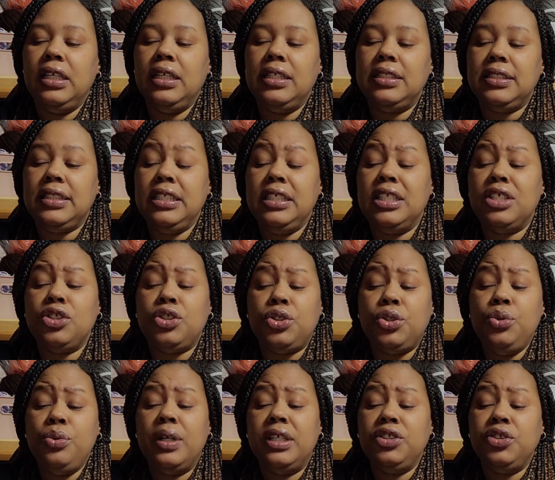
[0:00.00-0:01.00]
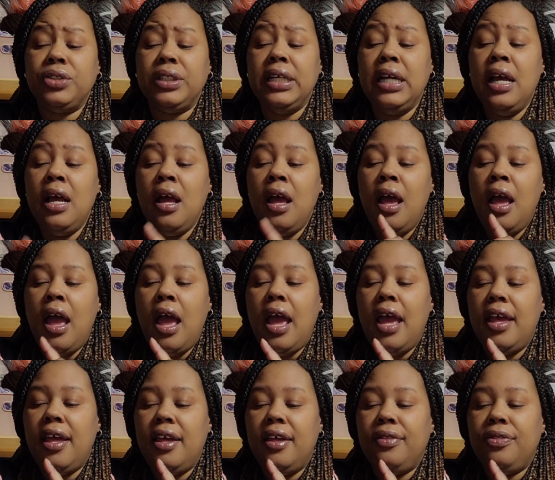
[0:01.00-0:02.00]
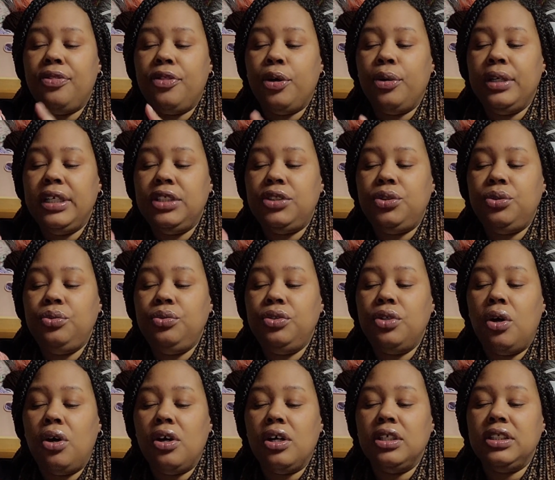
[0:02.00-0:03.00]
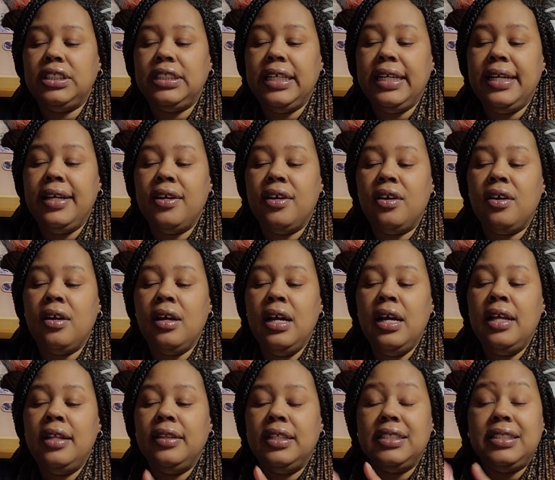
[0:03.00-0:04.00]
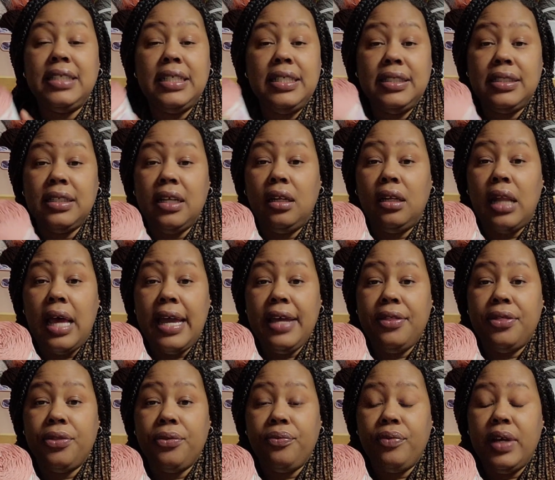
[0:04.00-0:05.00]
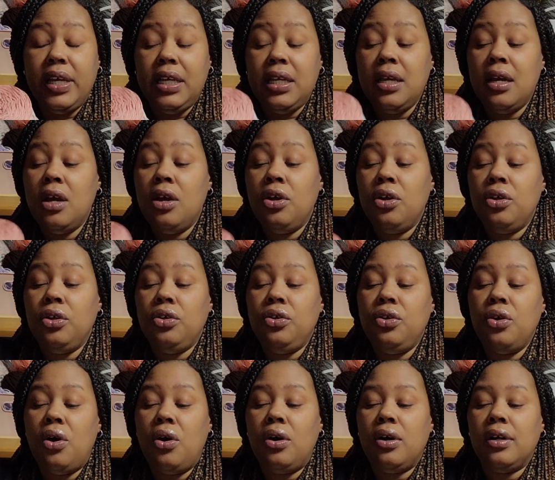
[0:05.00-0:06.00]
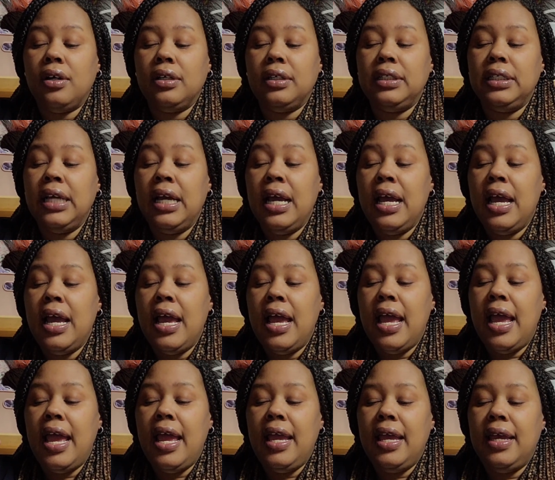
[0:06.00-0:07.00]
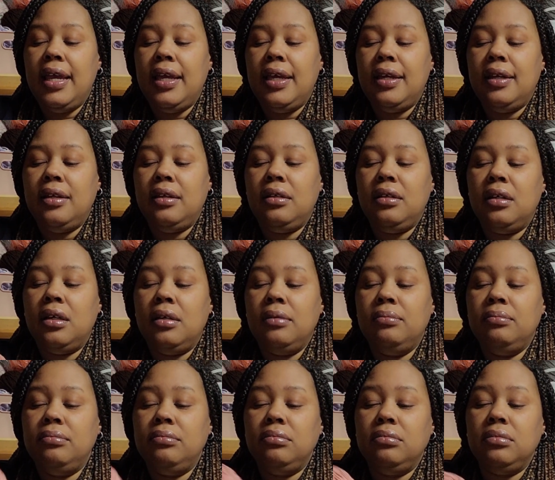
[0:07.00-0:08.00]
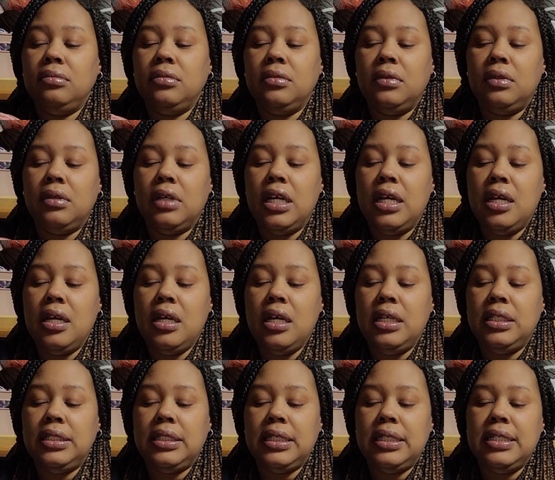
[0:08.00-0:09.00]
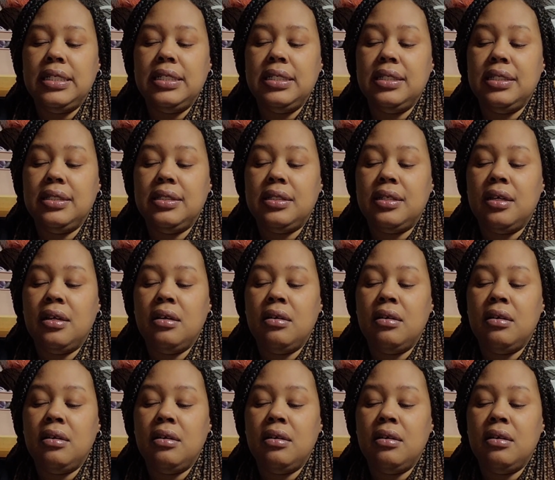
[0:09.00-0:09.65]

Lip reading: let's see, there's 232 yards here. This is a light 3 yarn, and it's